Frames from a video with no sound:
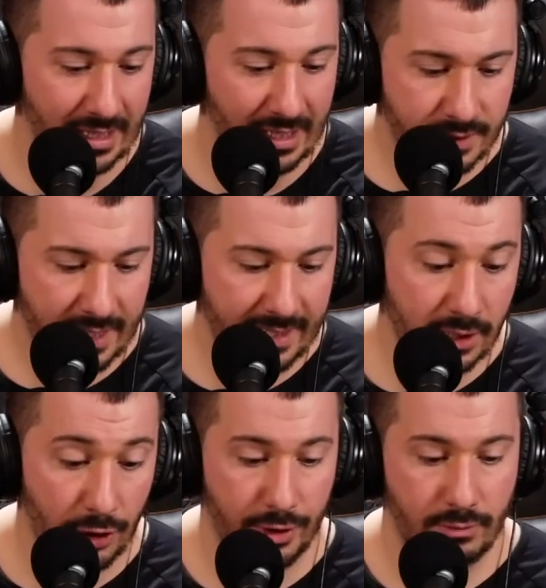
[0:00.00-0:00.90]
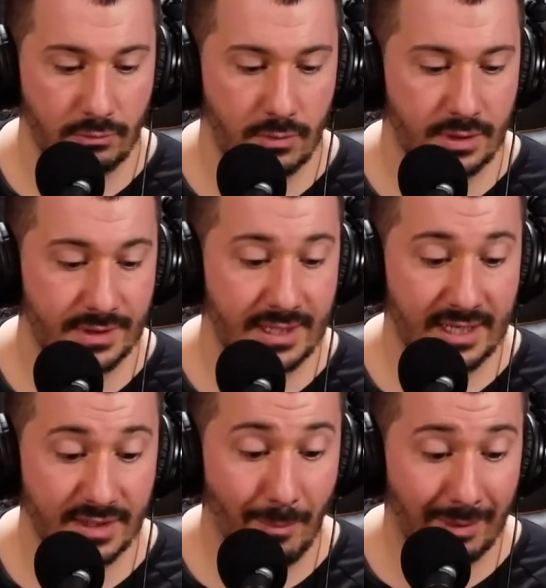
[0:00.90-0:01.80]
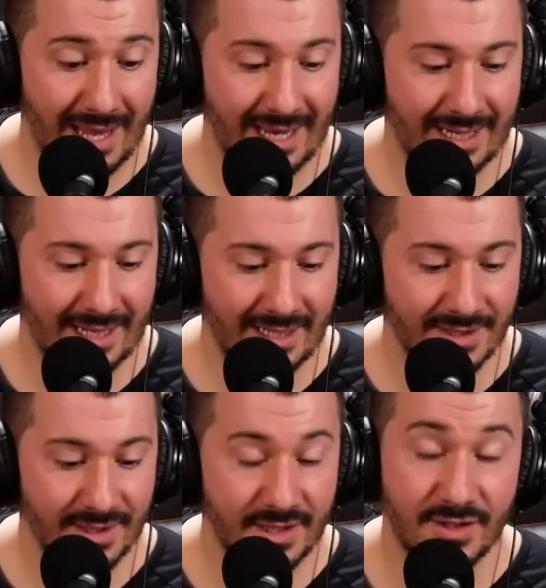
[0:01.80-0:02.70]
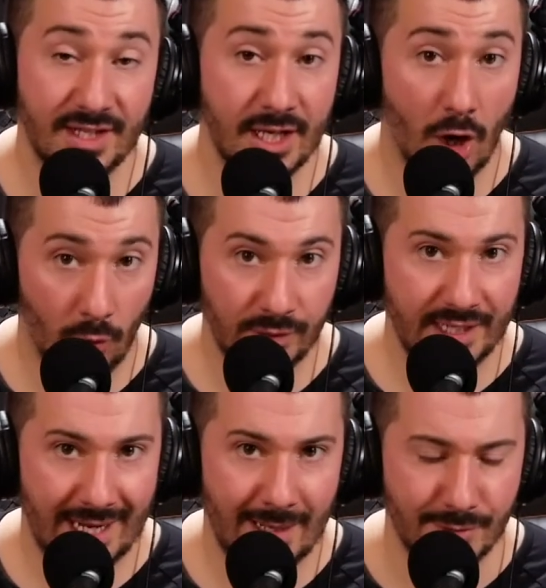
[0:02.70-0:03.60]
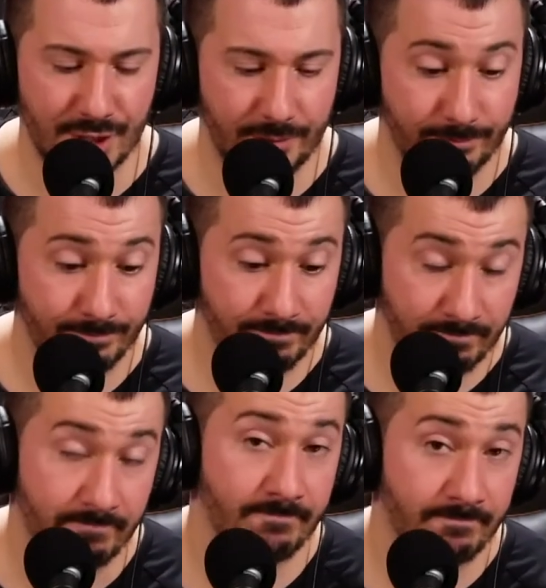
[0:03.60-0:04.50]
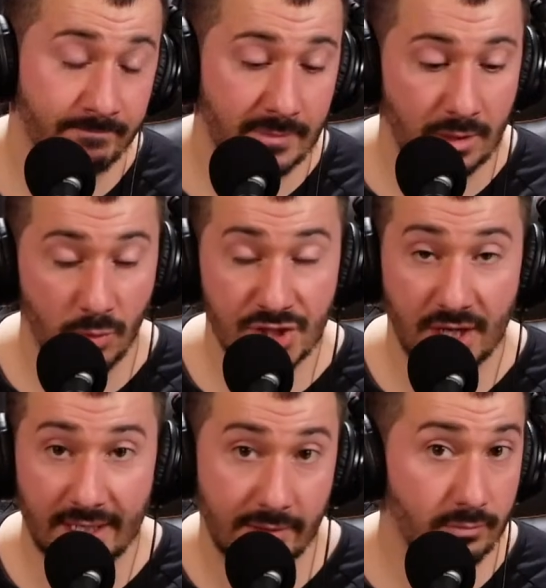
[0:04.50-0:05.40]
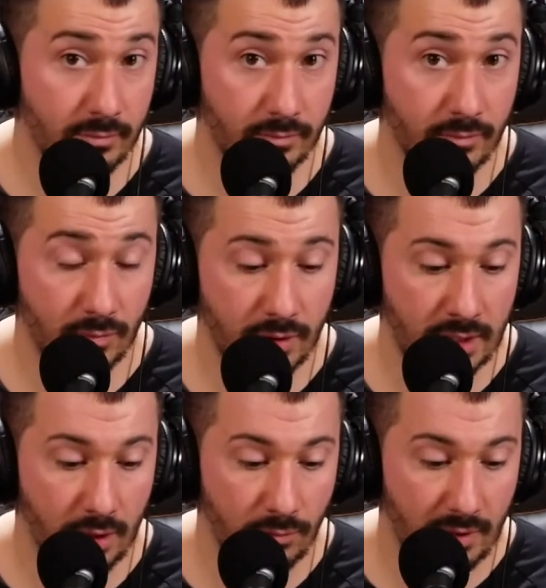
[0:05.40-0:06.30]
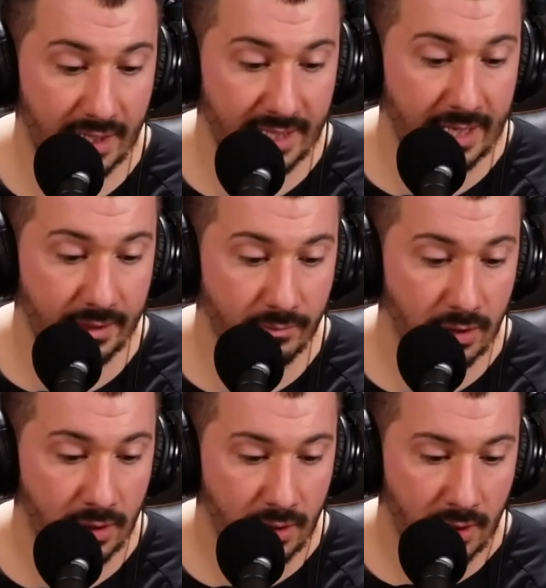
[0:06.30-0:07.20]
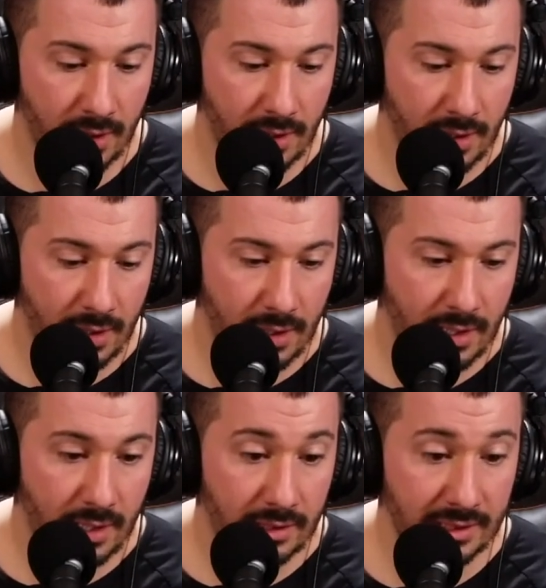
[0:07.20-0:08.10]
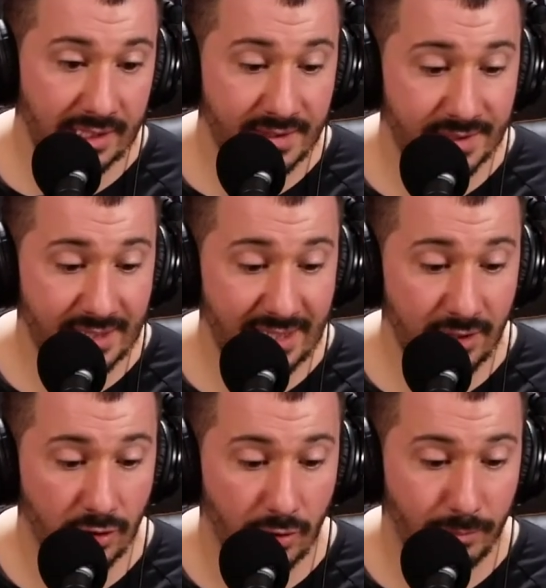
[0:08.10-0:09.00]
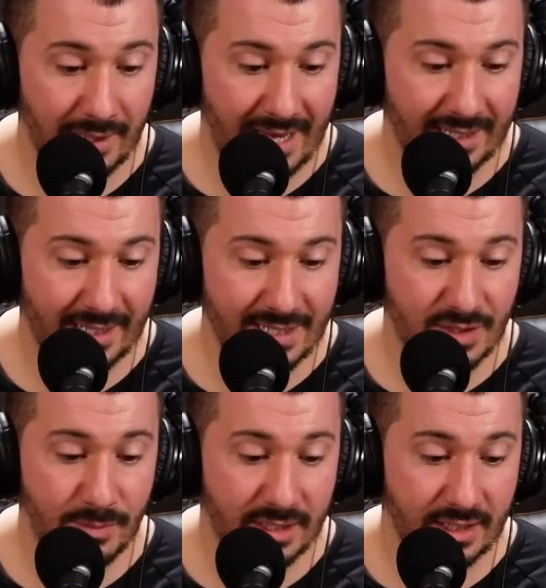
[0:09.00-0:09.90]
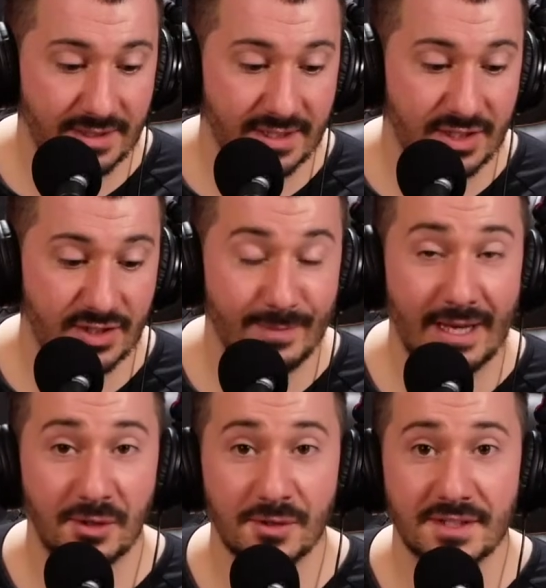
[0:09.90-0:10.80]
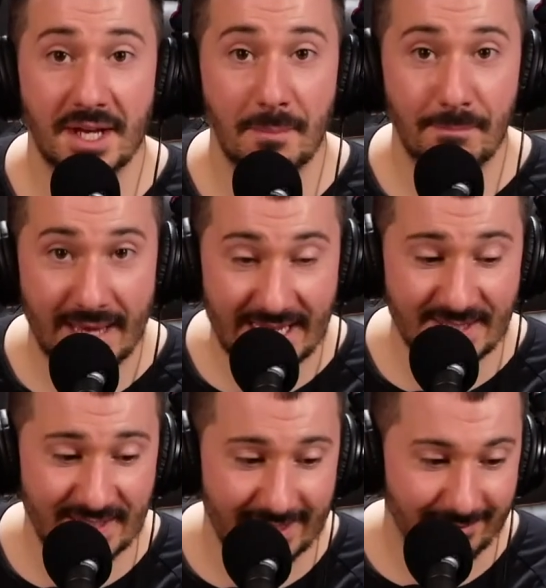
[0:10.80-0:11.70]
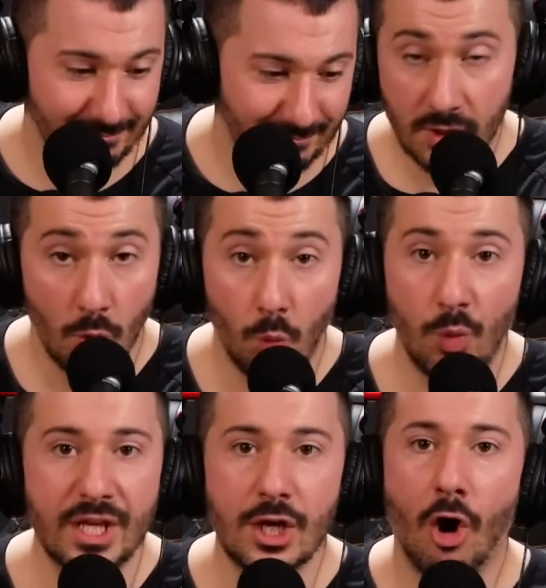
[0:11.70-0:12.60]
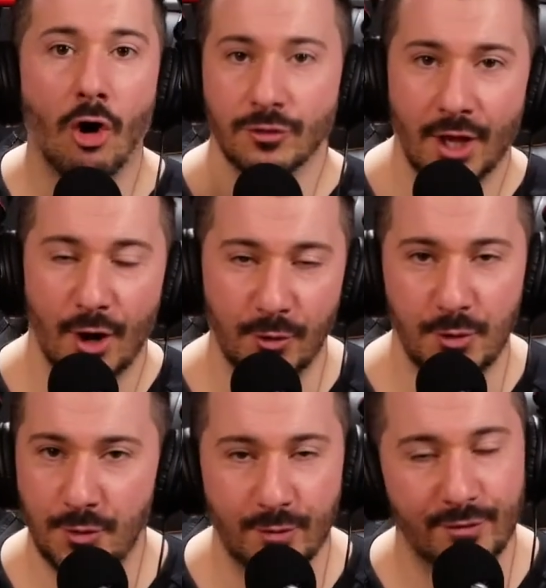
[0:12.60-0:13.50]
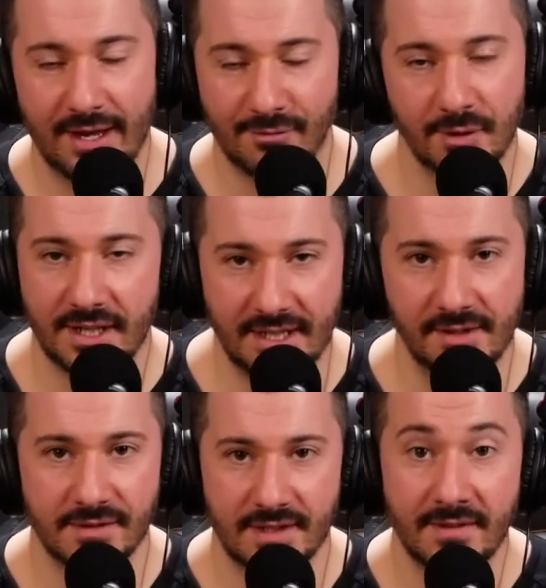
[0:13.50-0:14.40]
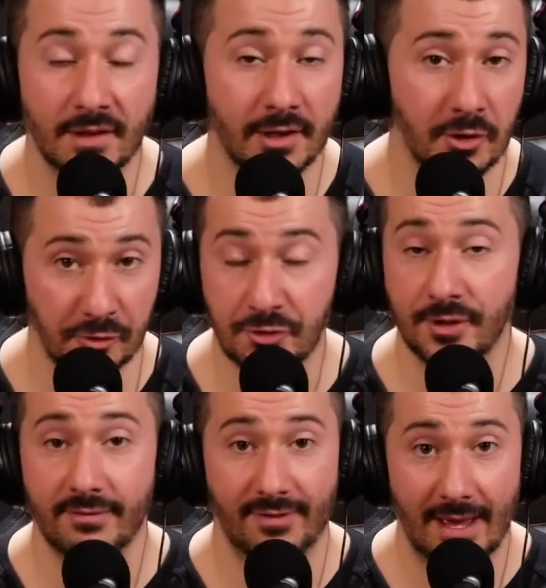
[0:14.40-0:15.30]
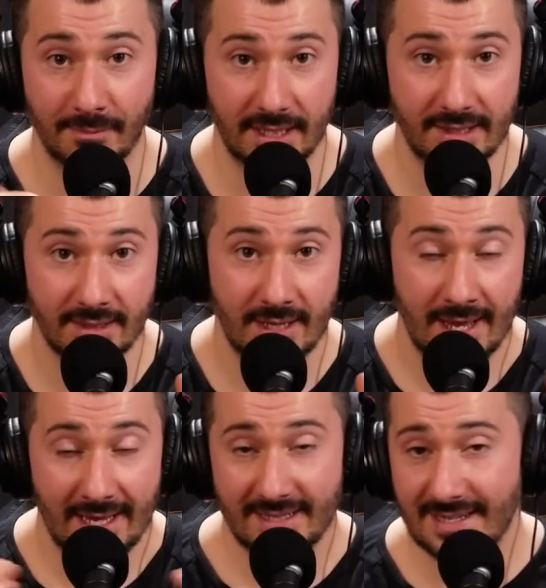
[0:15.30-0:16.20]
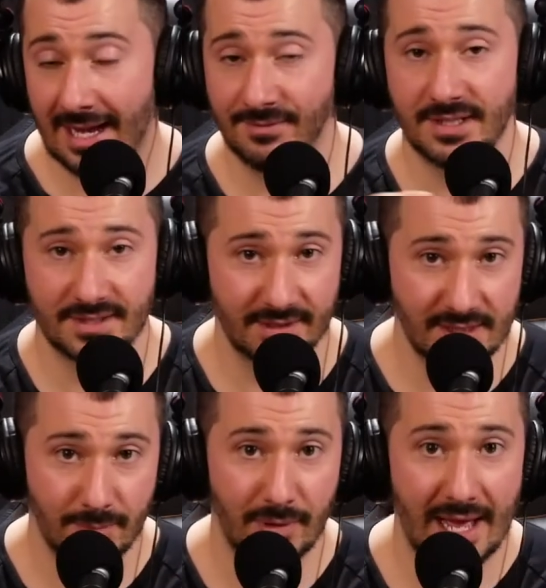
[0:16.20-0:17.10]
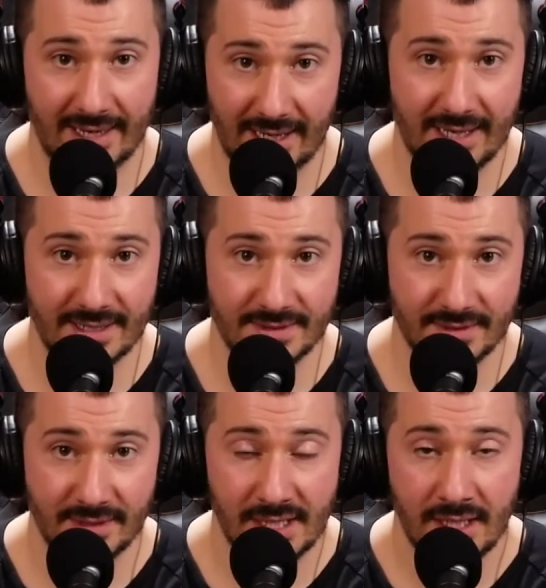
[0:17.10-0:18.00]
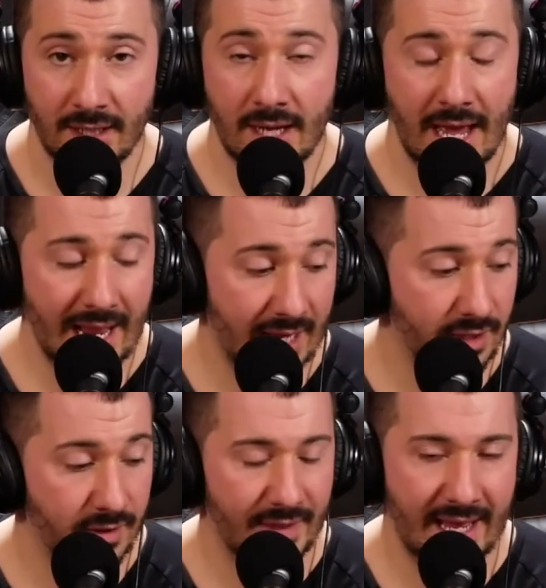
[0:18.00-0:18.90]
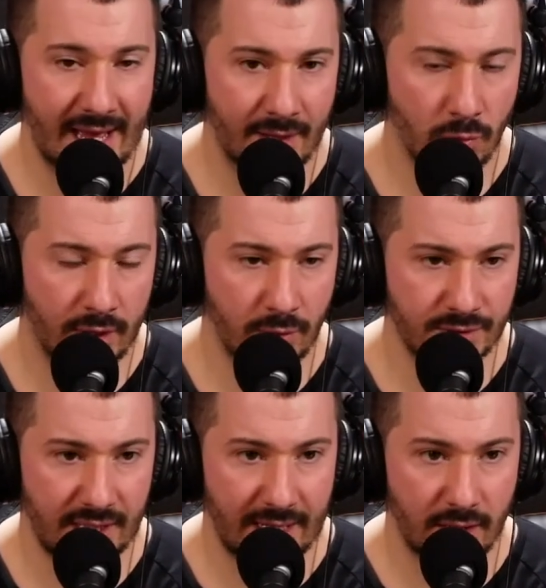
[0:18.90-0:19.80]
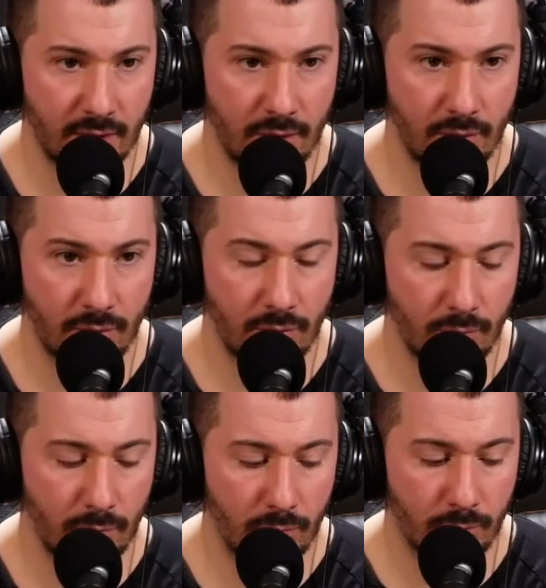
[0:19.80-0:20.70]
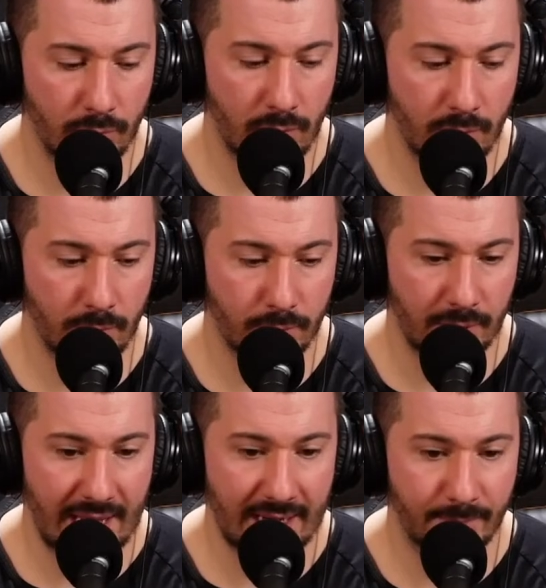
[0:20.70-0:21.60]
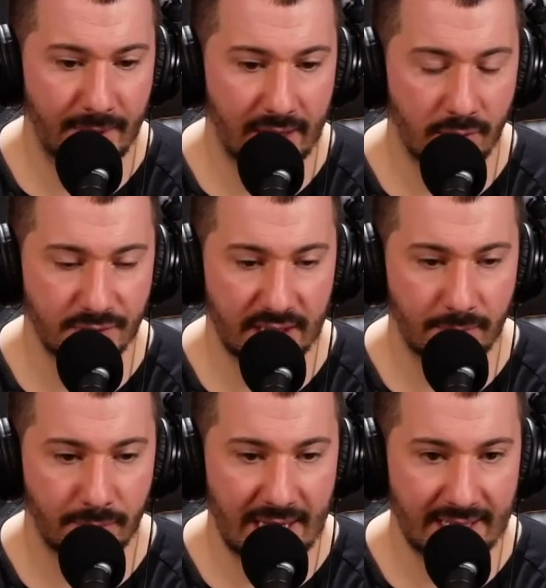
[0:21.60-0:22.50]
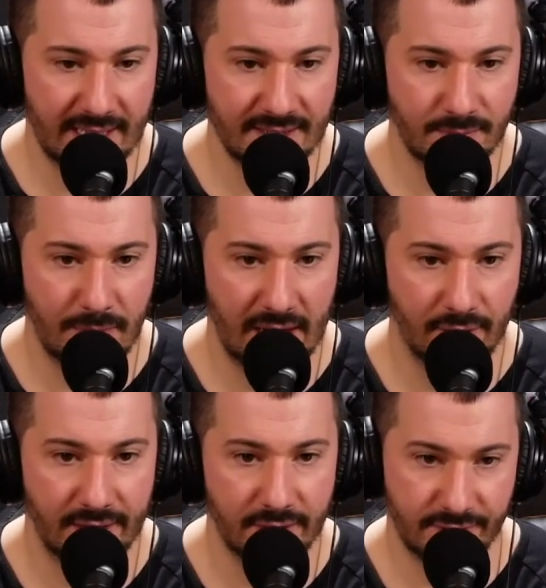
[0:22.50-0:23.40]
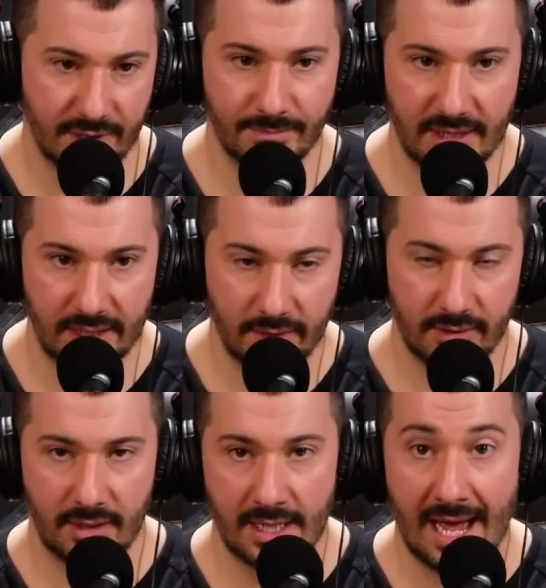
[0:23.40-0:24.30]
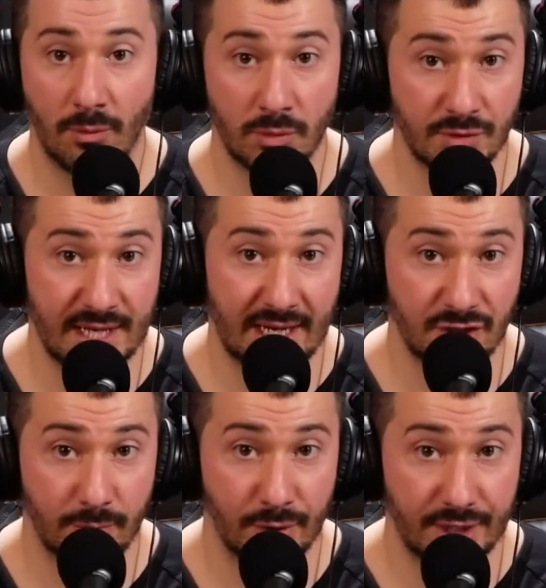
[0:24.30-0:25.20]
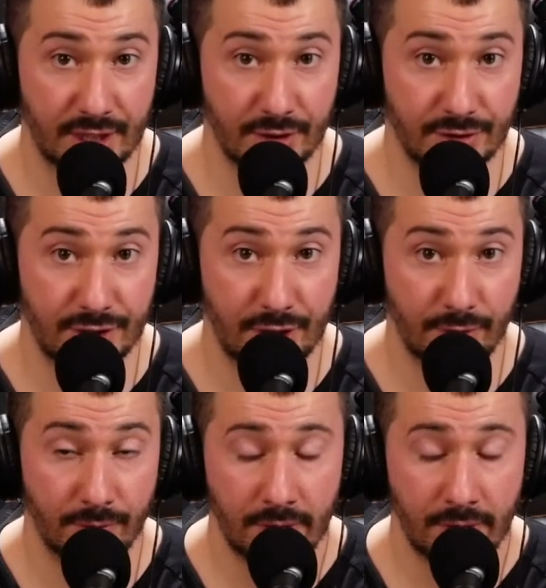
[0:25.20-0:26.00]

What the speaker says: Taylor says black ice is the only option, which I get. Lindsay Neal, black ice because it smells amazing. We all know who the favorite is in Little Tree family. It's obviously the black ice. And they had one, it was like black ice berry or something. And that one was actually pretty good too.